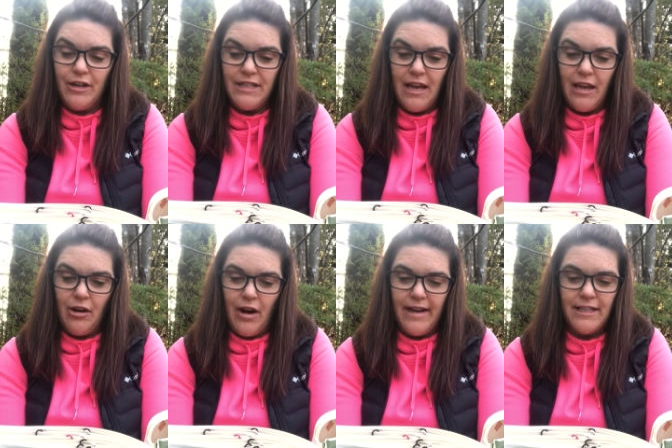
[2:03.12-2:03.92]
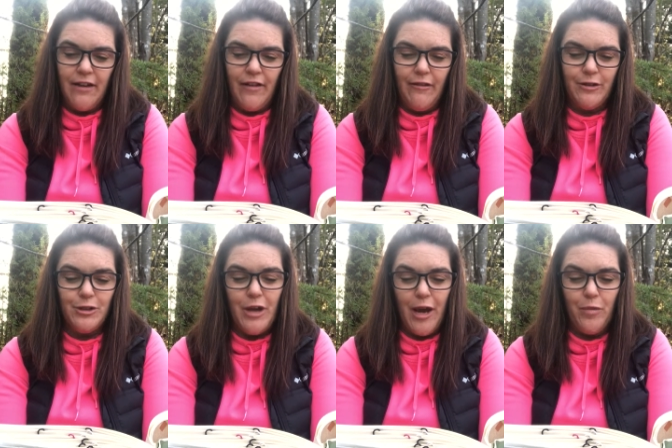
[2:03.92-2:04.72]
her taking her eyes off
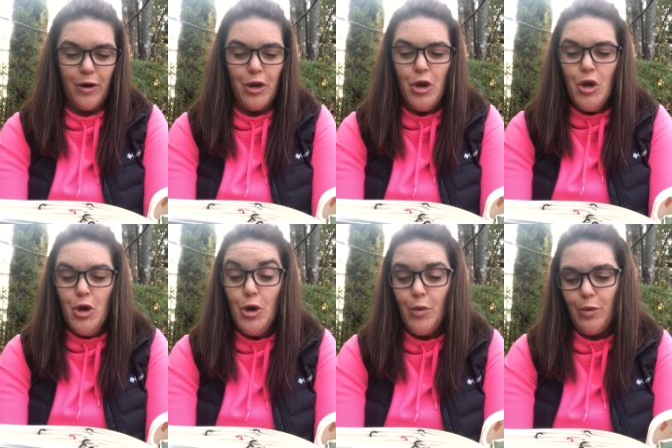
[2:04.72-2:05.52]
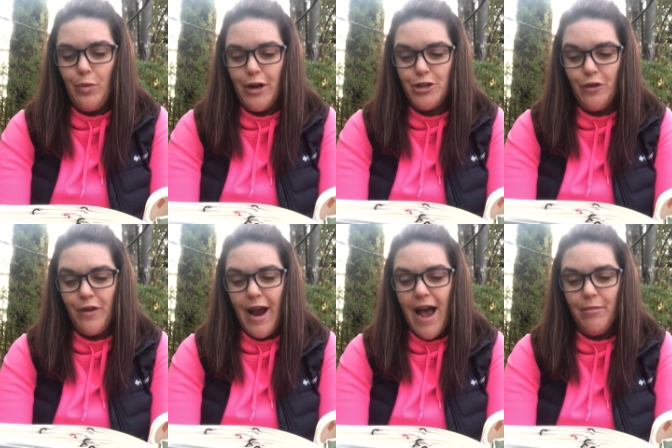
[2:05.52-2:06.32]
Edward, who would watch
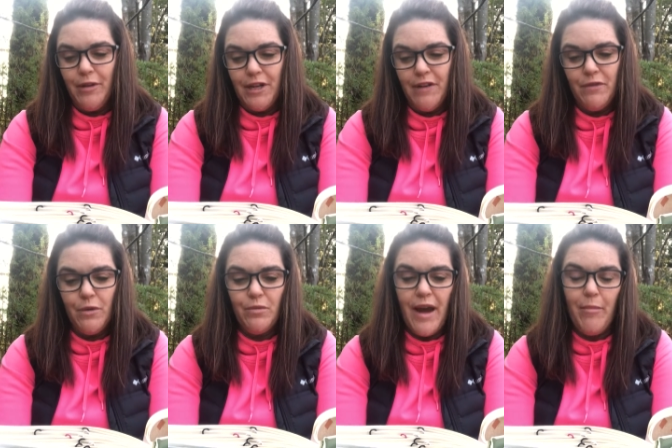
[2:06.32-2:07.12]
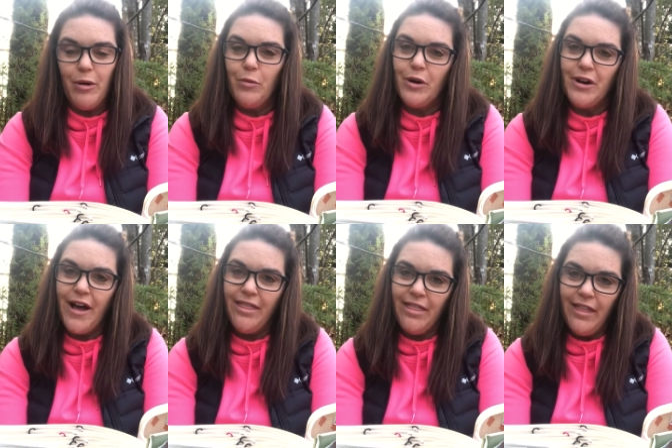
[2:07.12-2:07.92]
over Abilene if the rabbit were
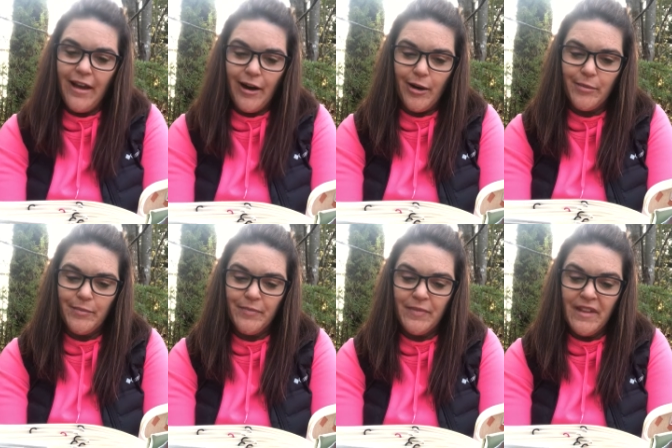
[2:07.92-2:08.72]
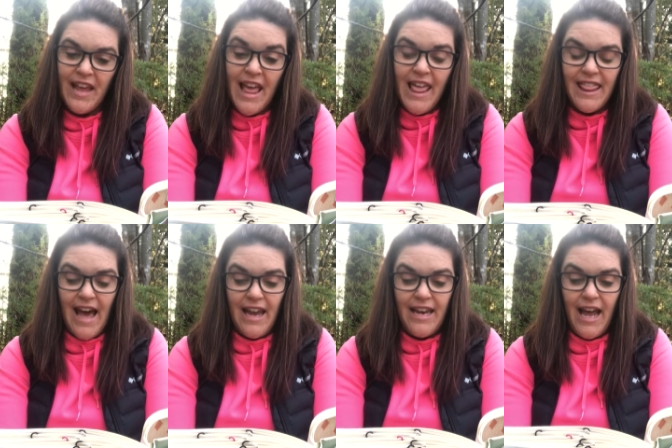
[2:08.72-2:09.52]
not there?
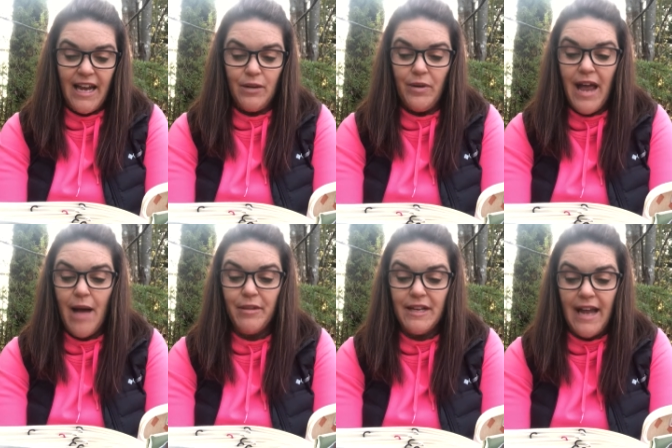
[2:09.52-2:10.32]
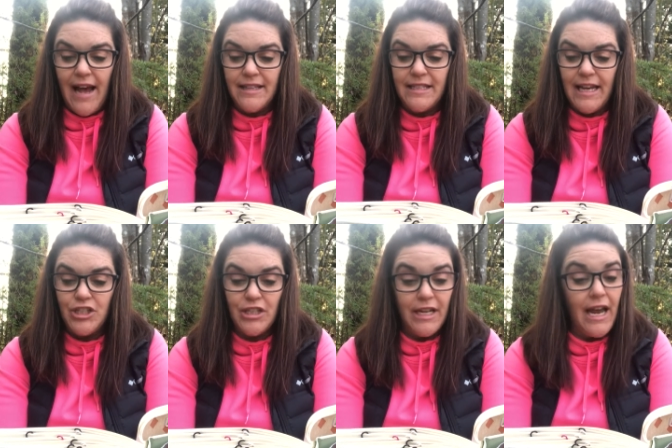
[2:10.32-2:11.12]
That night, when Abilene asked, as
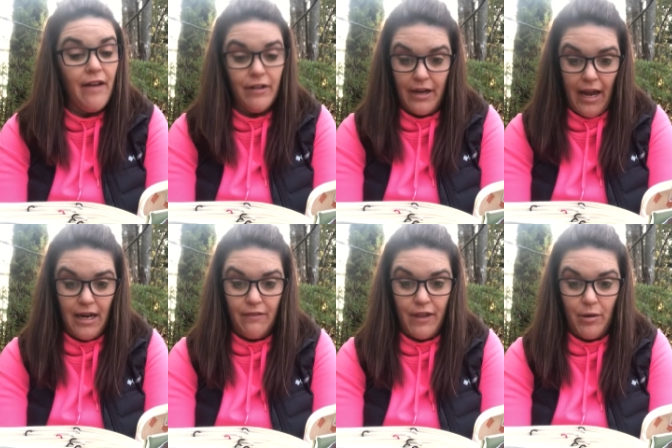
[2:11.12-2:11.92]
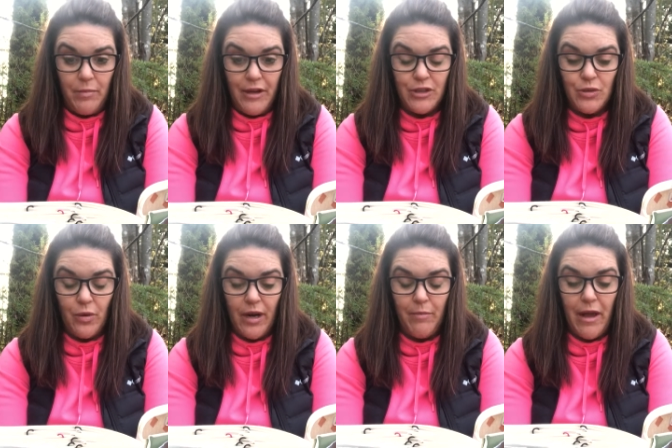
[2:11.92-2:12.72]
she did every night, if there would be a
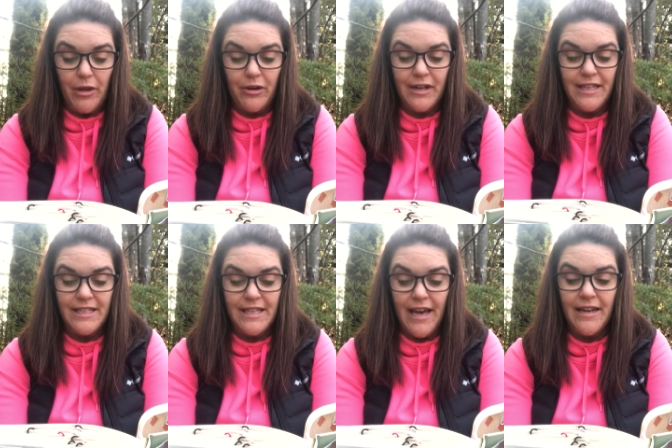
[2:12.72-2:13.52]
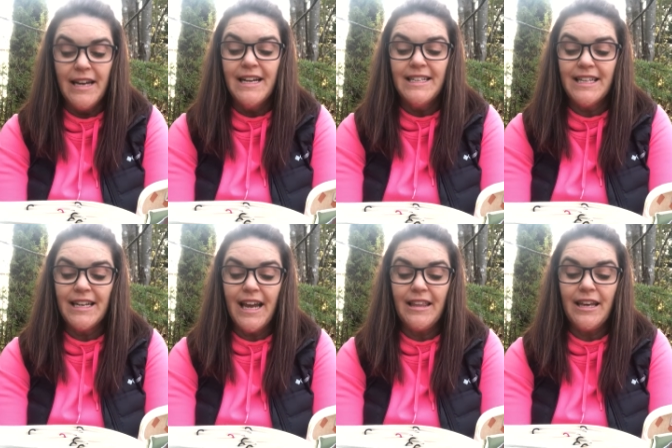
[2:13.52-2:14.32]
story, Pellegrina said,
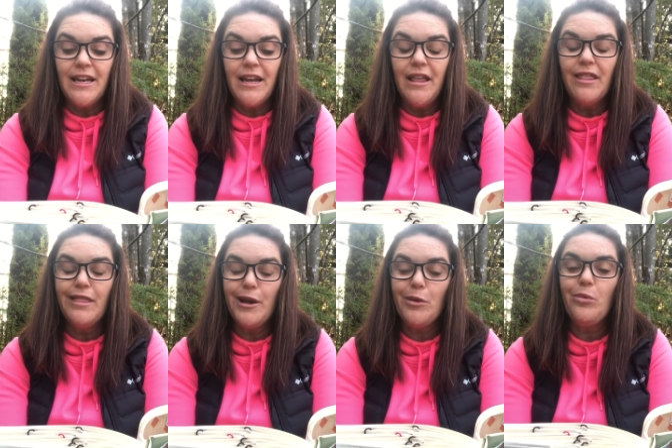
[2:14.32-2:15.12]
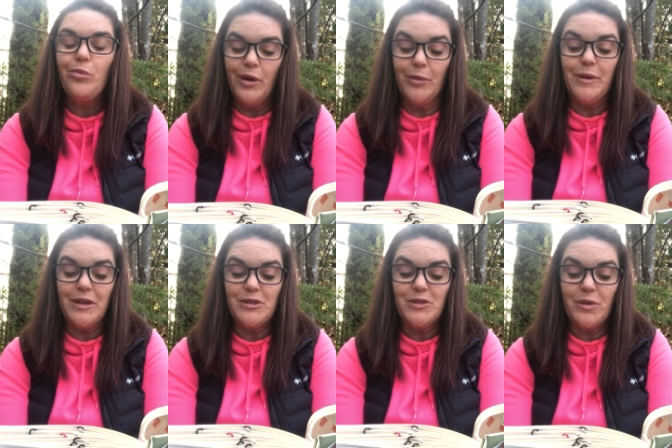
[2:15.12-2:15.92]
Tonight, lady, there will be a
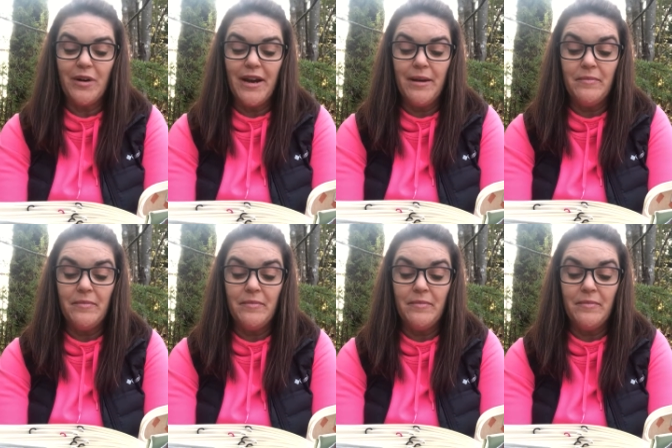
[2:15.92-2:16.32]
story.